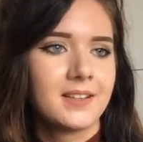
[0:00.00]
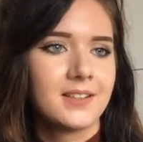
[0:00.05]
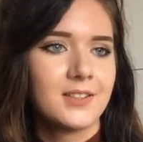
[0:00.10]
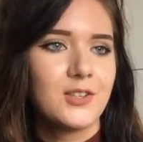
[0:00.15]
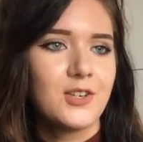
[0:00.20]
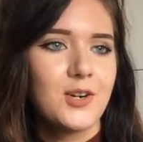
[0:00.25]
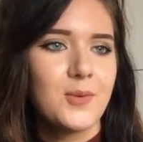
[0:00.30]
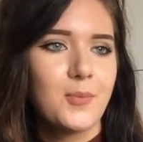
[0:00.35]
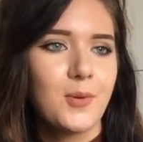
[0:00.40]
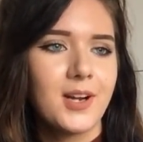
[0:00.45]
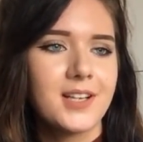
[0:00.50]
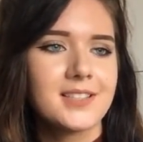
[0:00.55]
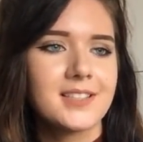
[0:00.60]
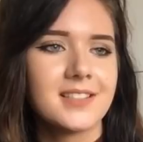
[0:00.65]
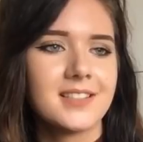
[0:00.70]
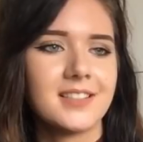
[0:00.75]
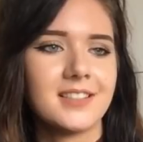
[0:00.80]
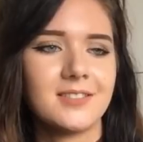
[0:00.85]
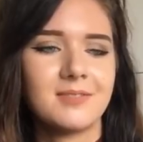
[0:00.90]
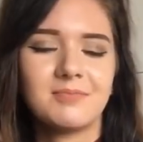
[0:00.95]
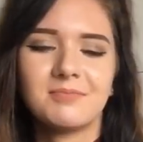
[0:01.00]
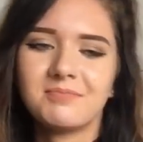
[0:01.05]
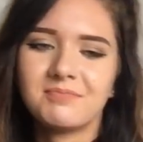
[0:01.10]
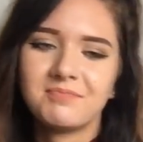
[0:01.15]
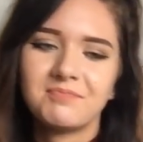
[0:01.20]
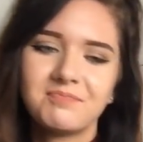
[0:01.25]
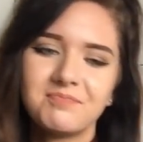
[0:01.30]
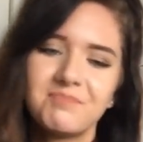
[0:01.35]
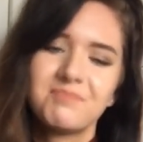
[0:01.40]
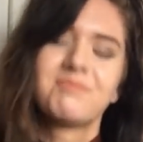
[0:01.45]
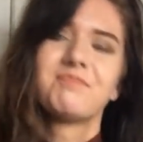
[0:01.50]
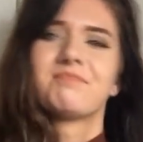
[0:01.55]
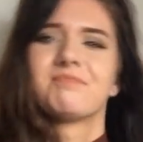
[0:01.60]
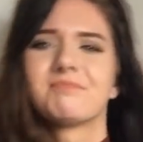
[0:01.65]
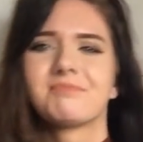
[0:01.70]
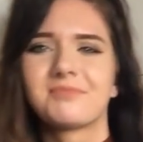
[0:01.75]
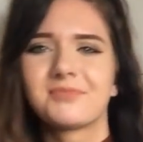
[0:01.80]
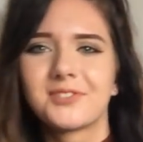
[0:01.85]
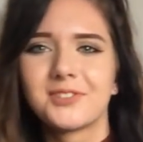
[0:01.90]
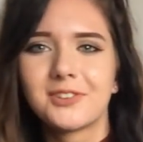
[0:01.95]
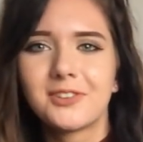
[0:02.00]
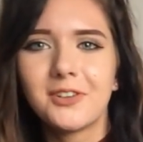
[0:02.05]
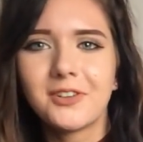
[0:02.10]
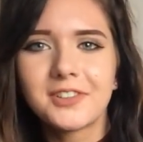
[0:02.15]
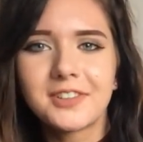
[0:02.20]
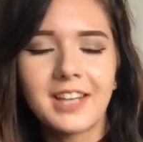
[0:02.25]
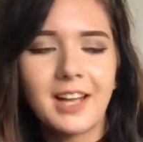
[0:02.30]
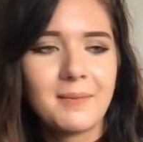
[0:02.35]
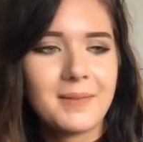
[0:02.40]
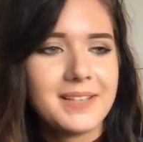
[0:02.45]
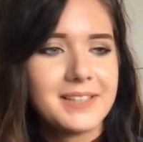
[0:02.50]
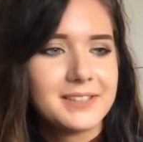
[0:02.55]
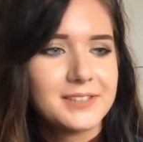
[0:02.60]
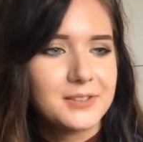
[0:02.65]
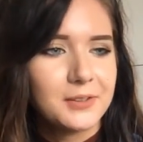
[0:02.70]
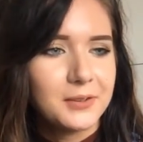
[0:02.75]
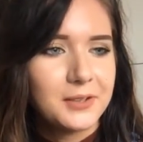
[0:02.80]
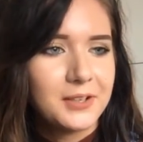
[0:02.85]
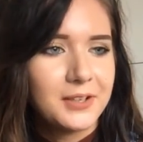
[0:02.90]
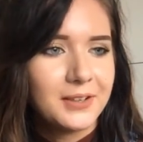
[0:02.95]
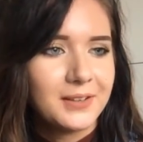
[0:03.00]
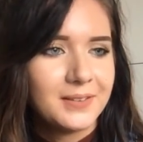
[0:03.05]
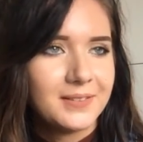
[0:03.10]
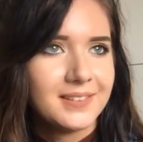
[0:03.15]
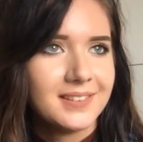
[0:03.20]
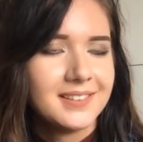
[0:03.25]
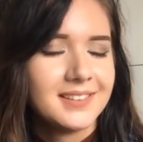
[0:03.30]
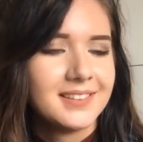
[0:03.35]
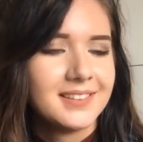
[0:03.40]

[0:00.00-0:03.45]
You're a present. God damn it, he's so cute.